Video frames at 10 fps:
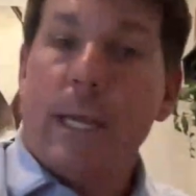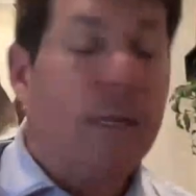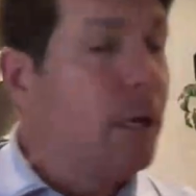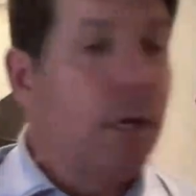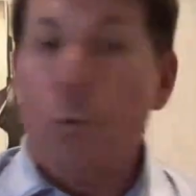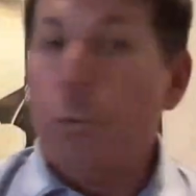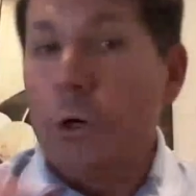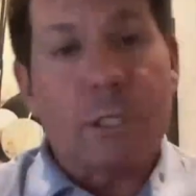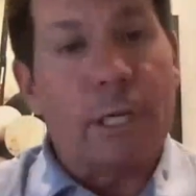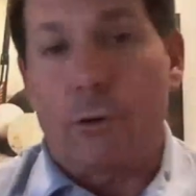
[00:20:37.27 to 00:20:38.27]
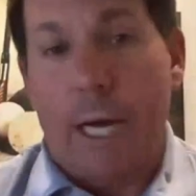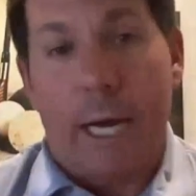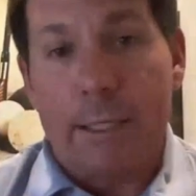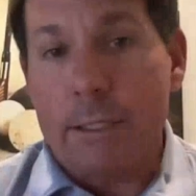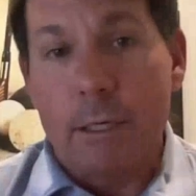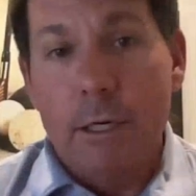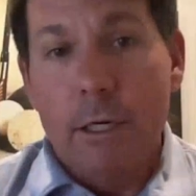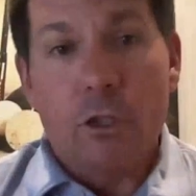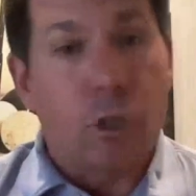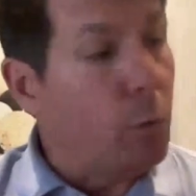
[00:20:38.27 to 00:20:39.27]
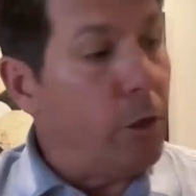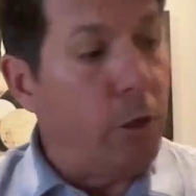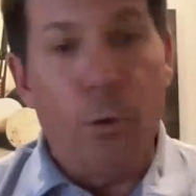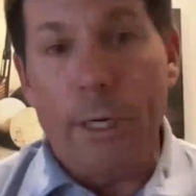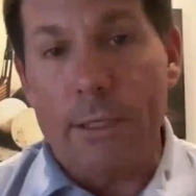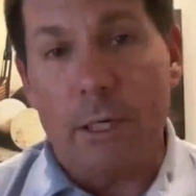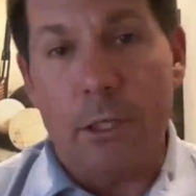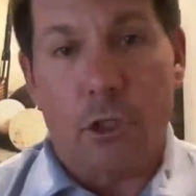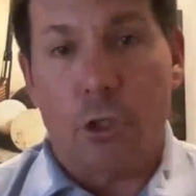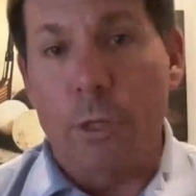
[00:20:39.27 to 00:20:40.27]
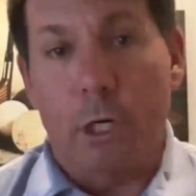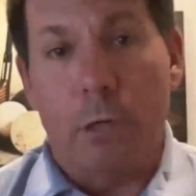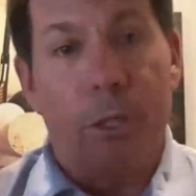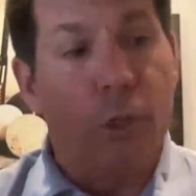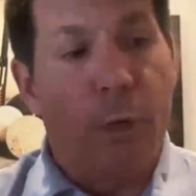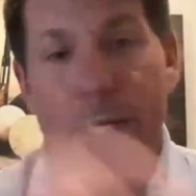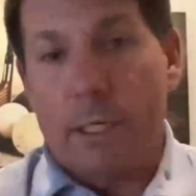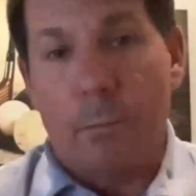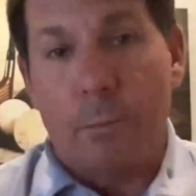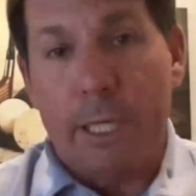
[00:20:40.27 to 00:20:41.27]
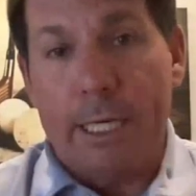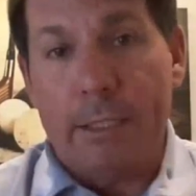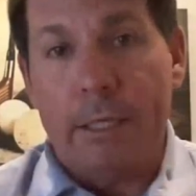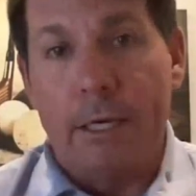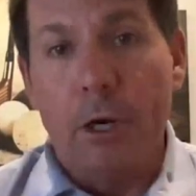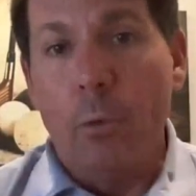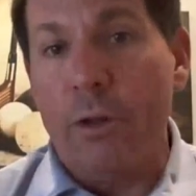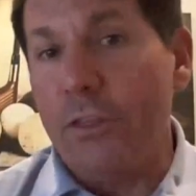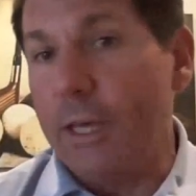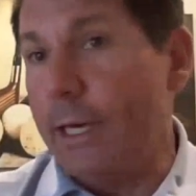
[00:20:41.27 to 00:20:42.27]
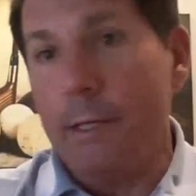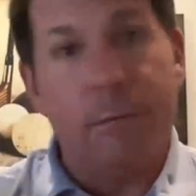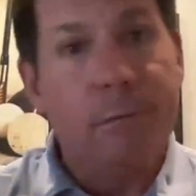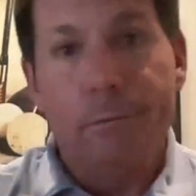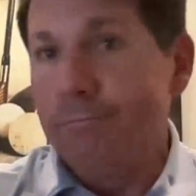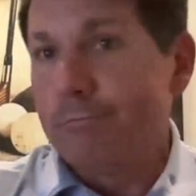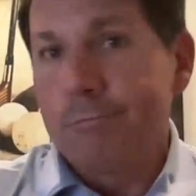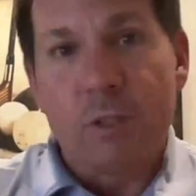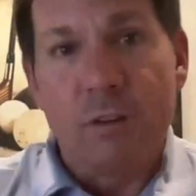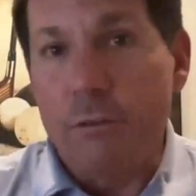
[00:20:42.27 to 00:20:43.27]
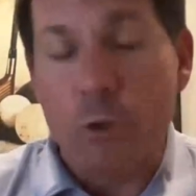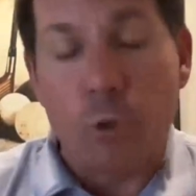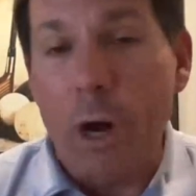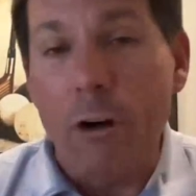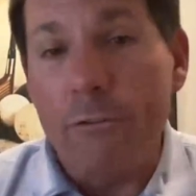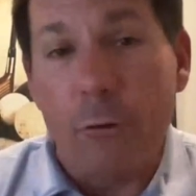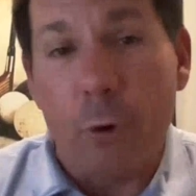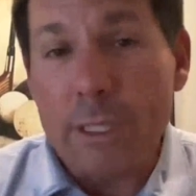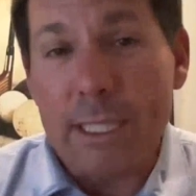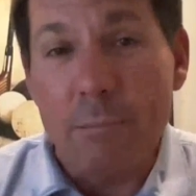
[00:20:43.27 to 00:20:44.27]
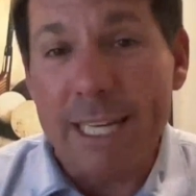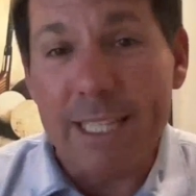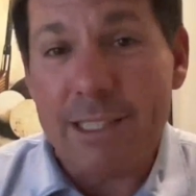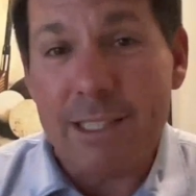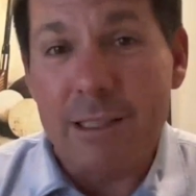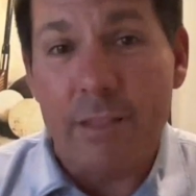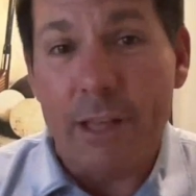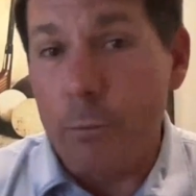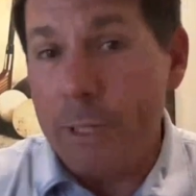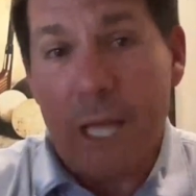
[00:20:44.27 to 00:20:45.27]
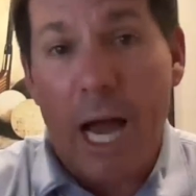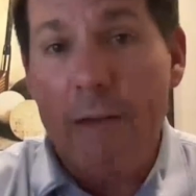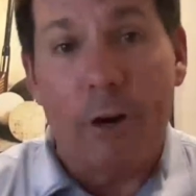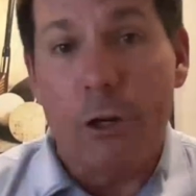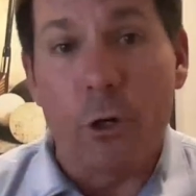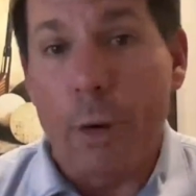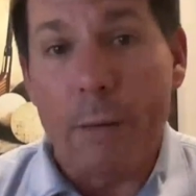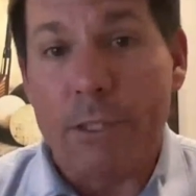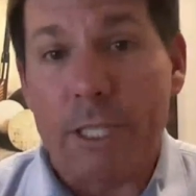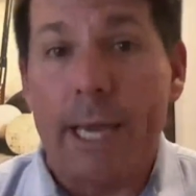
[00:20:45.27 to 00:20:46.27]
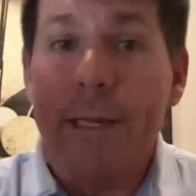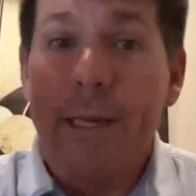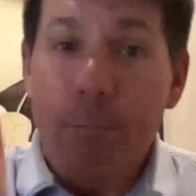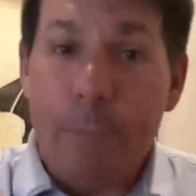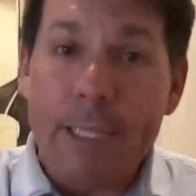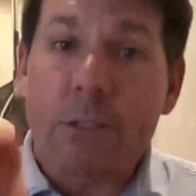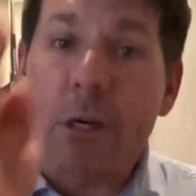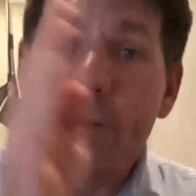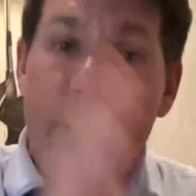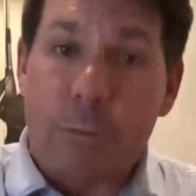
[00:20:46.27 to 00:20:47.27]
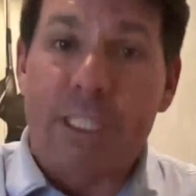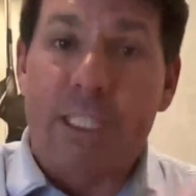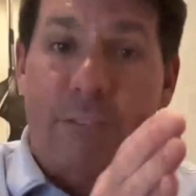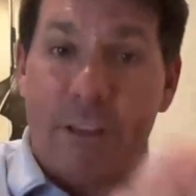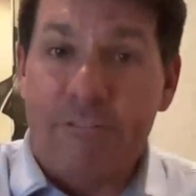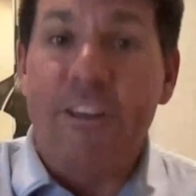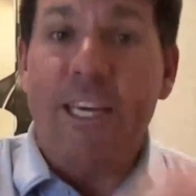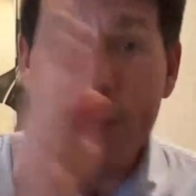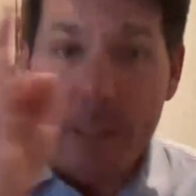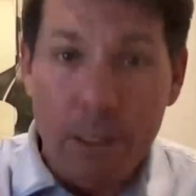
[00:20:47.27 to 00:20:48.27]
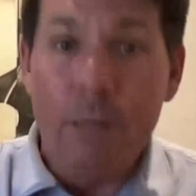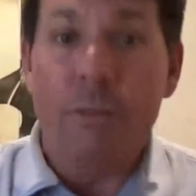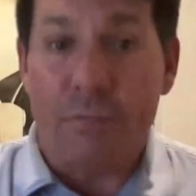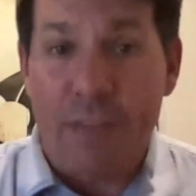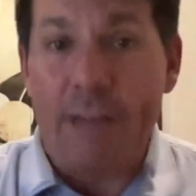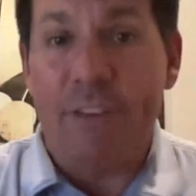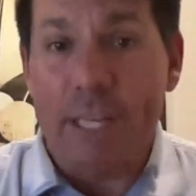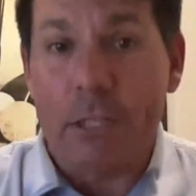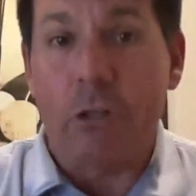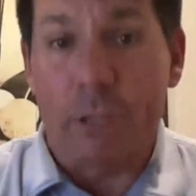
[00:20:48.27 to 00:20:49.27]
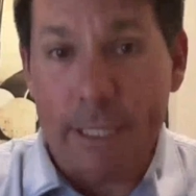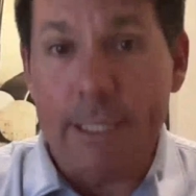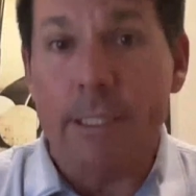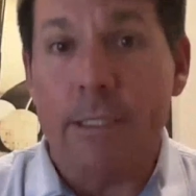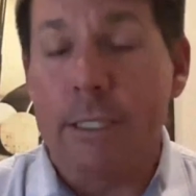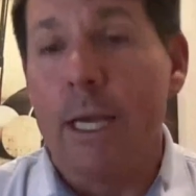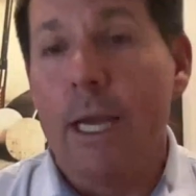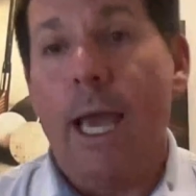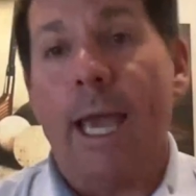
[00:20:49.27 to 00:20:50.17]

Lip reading: to the site. We're synchronized. So when you get done shooting them and you hit complete, within 12, 14 minutes, they'll be live on your website based on the specific VIN that vehicle is,